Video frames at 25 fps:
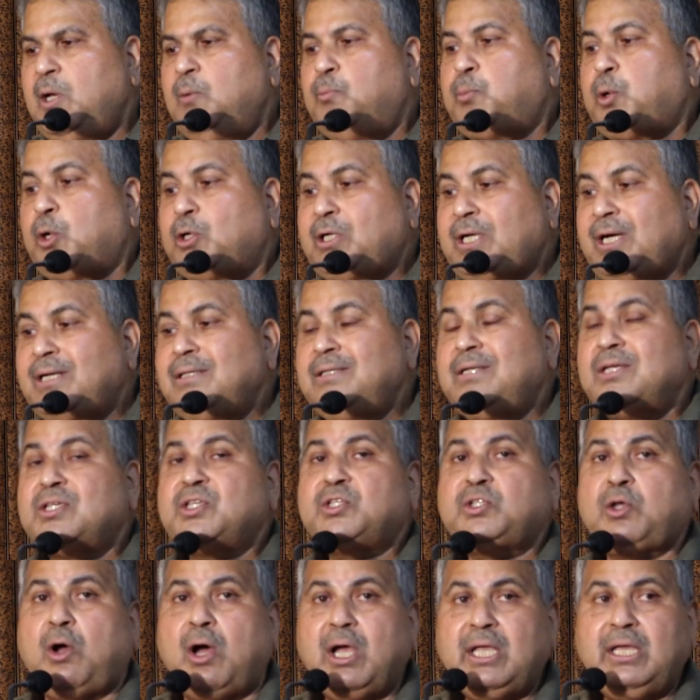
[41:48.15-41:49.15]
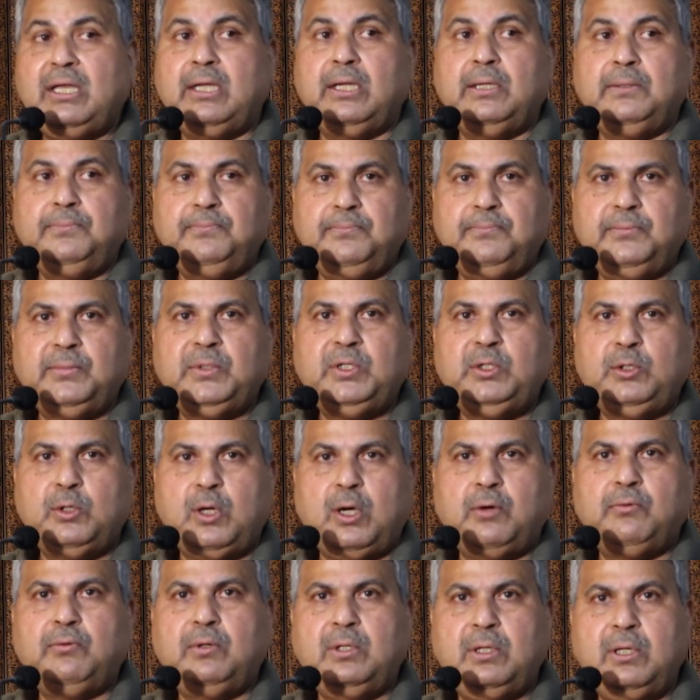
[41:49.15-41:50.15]
Protect the soil. You
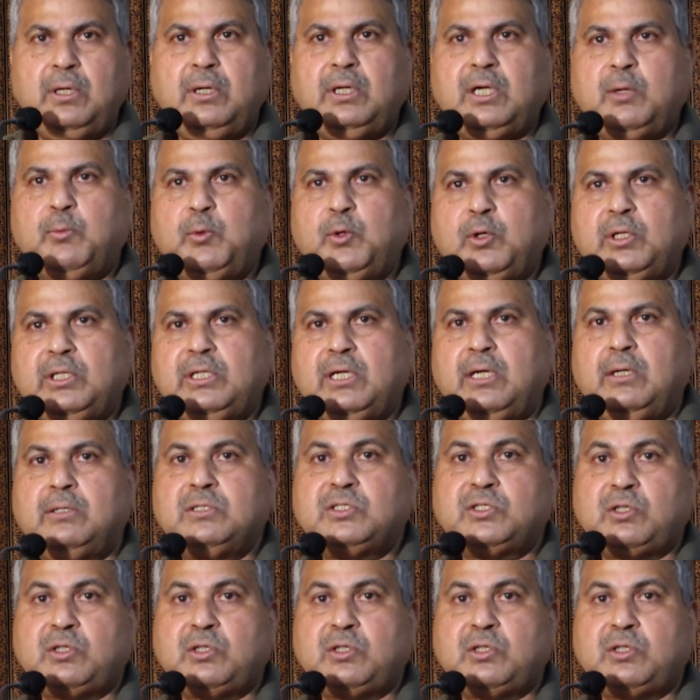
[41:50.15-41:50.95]
have heard about that.